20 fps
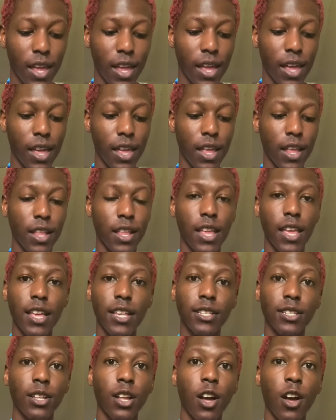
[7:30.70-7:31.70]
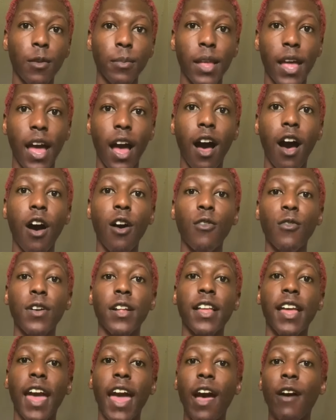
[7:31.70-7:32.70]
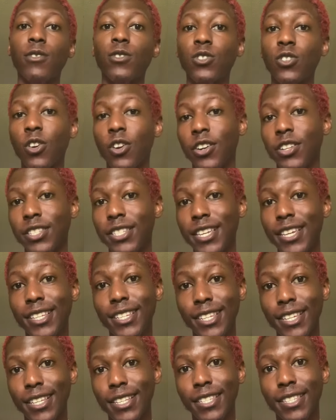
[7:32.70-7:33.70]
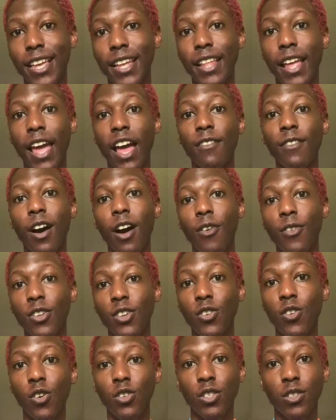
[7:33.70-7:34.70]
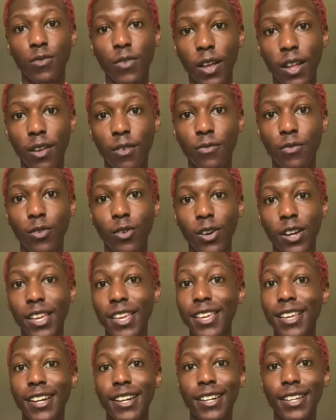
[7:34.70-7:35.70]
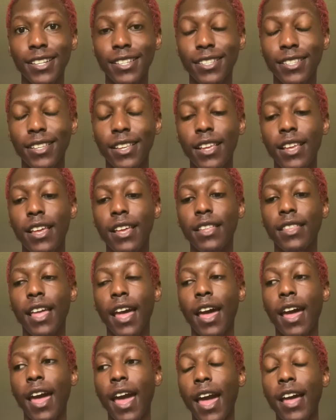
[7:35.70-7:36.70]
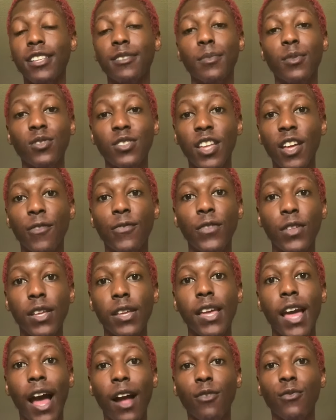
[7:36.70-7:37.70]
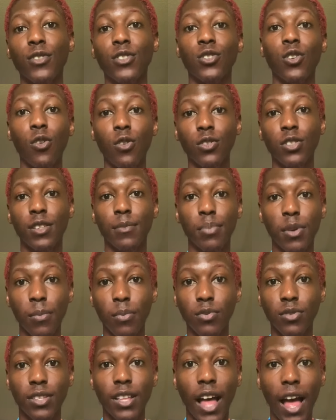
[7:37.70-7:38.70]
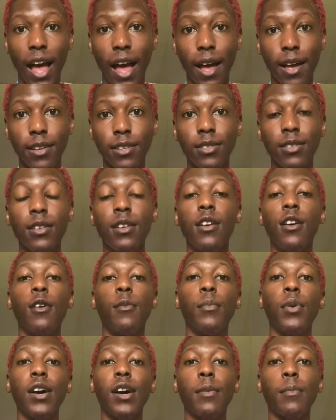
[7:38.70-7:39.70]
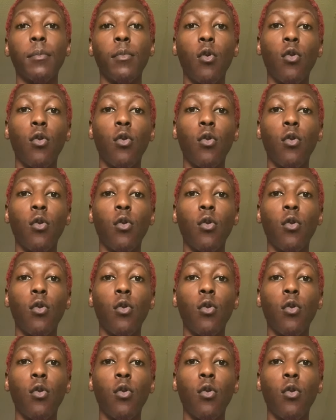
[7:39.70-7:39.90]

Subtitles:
and Islam that already have certain teachings that they have already cultivated for eons that has most definitely got results in people's lives. But